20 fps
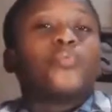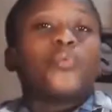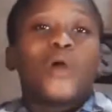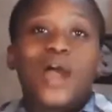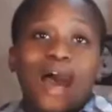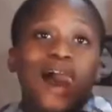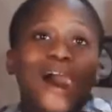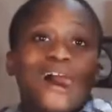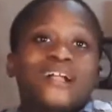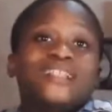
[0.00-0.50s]

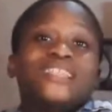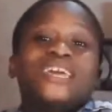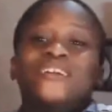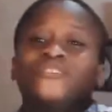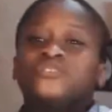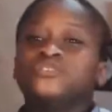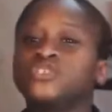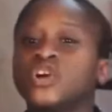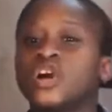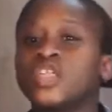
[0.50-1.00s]
Well,
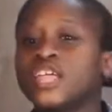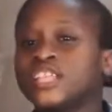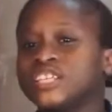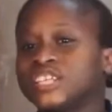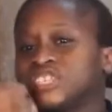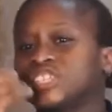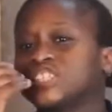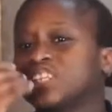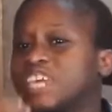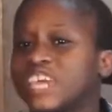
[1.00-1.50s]
if
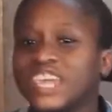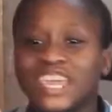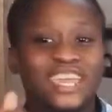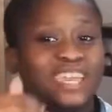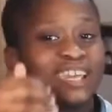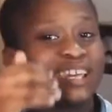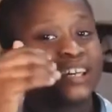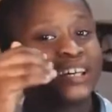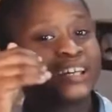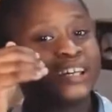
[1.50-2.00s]
knowledge is
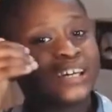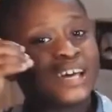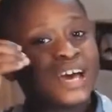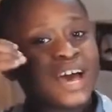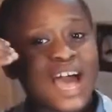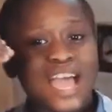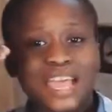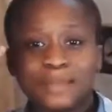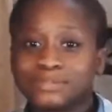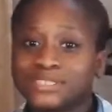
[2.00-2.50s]
king,
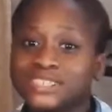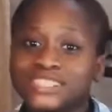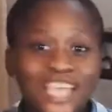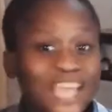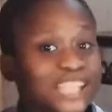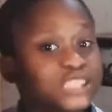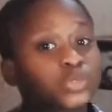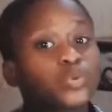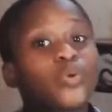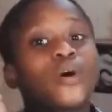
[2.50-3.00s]
I'm
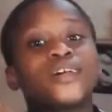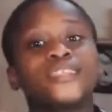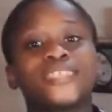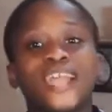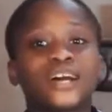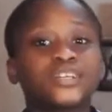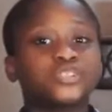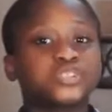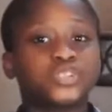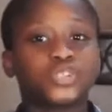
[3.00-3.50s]
sad to
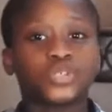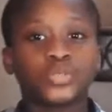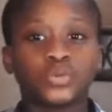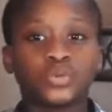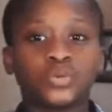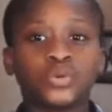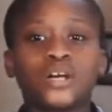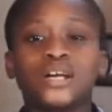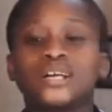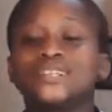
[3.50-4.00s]
announce to
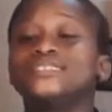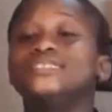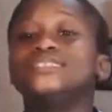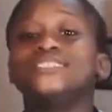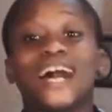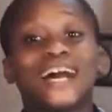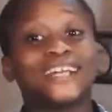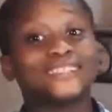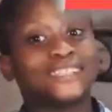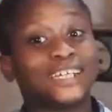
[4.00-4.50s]
you
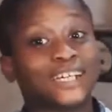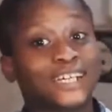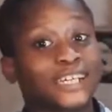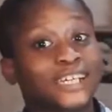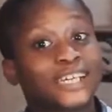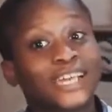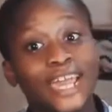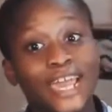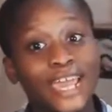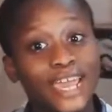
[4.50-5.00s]
that
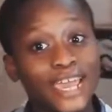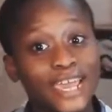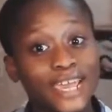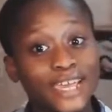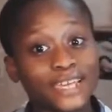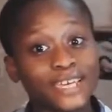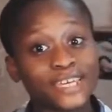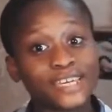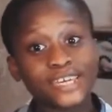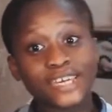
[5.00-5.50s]
the
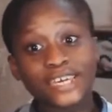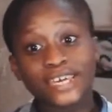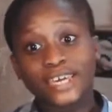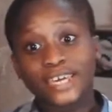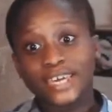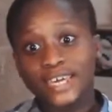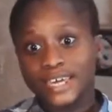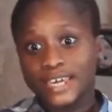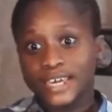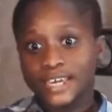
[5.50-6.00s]
king
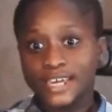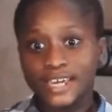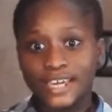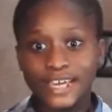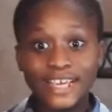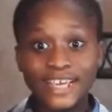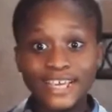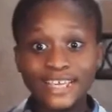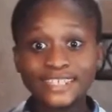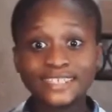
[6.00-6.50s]

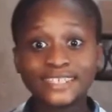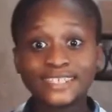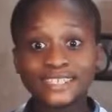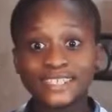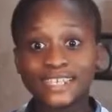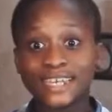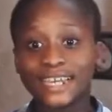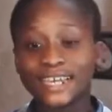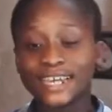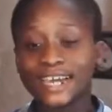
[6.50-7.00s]

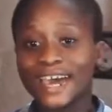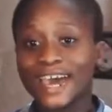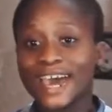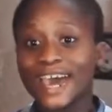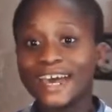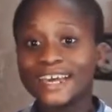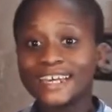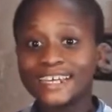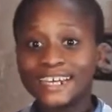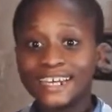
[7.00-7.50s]
is
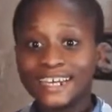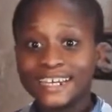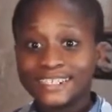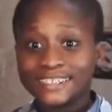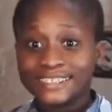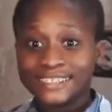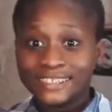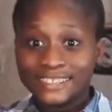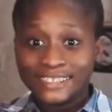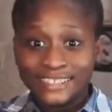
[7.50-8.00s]

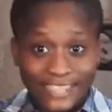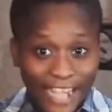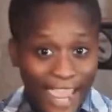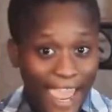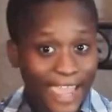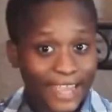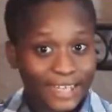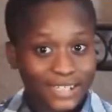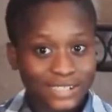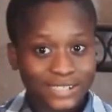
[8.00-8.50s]

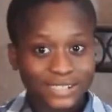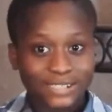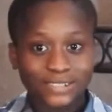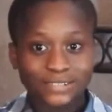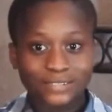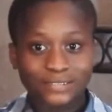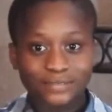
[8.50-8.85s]
dead.